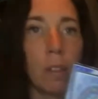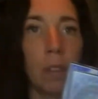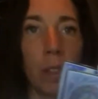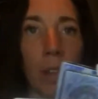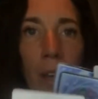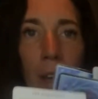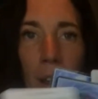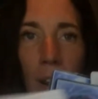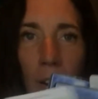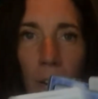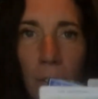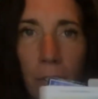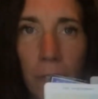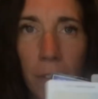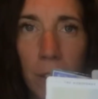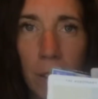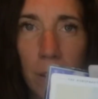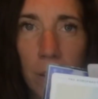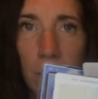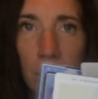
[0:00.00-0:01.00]
the
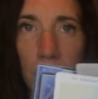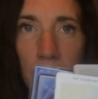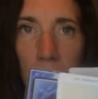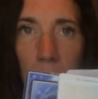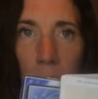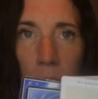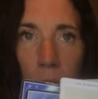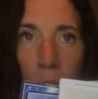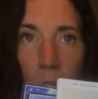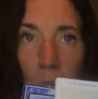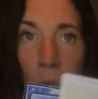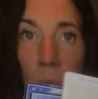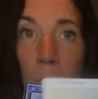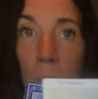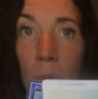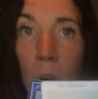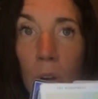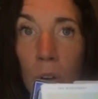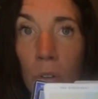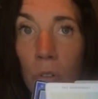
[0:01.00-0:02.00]
Hierophant, or
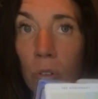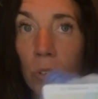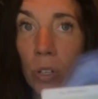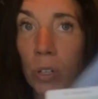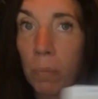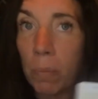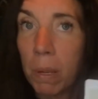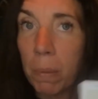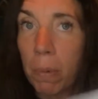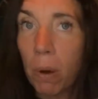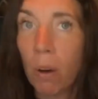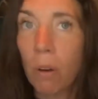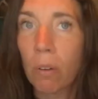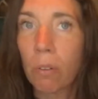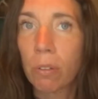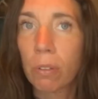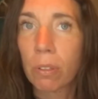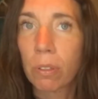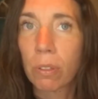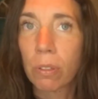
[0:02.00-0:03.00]
merge and be
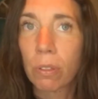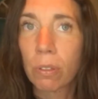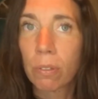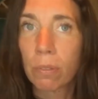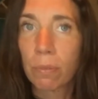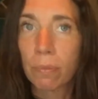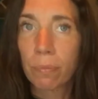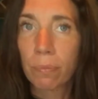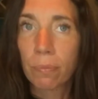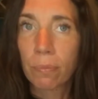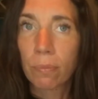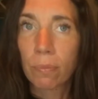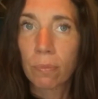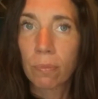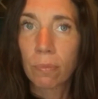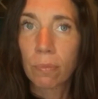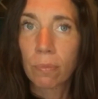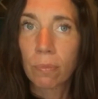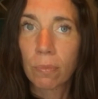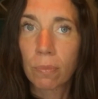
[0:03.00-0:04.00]
both.
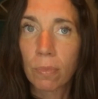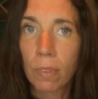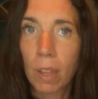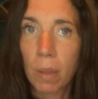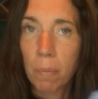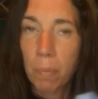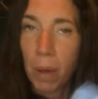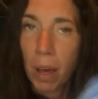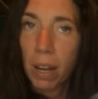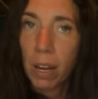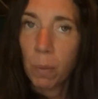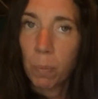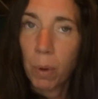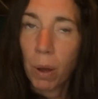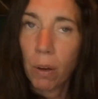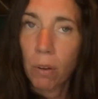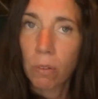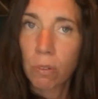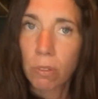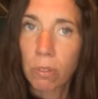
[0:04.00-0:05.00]
Embody
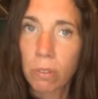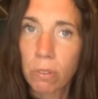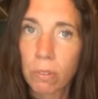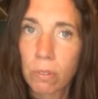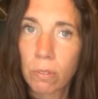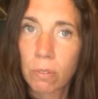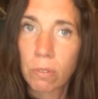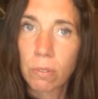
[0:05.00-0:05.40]
both.